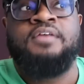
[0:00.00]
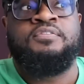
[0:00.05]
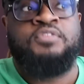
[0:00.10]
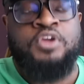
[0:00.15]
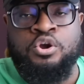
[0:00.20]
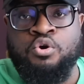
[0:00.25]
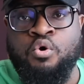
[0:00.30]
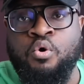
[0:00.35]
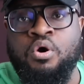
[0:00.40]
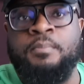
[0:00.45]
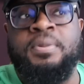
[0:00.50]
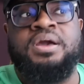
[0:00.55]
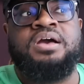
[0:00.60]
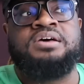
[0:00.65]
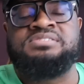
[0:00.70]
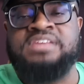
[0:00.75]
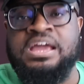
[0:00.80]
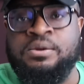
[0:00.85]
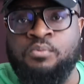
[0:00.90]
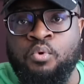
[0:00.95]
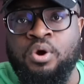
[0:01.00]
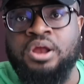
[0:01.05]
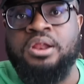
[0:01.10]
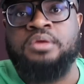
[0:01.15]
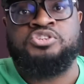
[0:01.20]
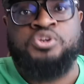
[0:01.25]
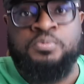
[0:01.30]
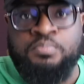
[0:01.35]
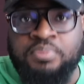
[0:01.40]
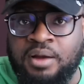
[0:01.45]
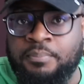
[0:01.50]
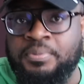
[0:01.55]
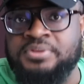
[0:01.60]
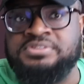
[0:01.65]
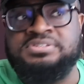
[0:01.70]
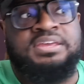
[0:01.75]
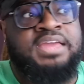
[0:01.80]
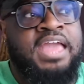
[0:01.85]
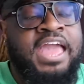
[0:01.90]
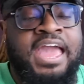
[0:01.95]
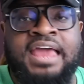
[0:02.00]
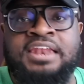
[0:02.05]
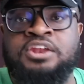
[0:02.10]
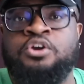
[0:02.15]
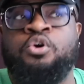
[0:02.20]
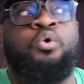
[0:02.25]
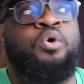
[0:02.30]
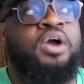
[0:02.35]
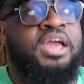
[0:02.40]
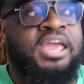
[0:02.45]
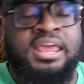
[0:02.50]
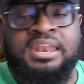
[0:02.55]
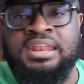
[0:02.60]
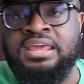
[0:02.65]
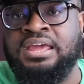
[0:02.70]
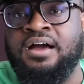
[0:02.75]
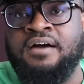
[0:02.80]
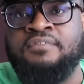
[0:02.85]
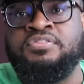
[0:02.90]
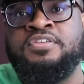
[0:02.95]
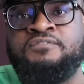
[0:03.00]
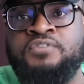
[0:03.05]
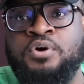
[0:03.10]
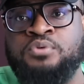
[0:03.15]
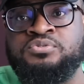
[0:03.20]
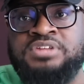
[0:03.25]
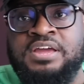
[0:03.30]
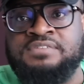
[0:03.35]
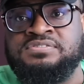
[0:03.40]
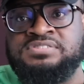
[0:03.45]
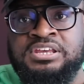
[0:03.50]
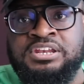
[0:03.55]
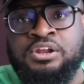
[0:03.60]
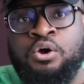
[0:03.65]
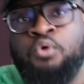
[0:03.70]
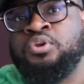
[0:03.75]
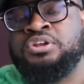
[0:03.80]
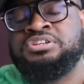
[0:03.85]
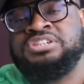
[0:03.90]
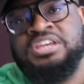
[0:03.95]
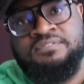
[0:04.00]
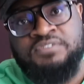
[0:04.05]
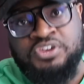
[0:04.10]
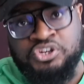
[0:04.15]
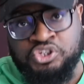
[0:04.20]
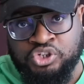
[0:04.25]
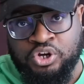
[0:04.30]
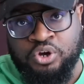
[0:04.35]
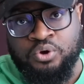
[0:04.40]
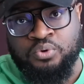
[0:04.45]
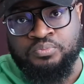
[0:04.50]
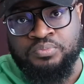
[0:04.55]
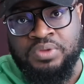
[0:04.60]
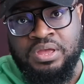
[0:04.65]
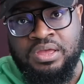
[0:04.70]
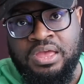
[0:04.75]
They're going because they want to bump into Candy or any of the folks they've seen on the TV show.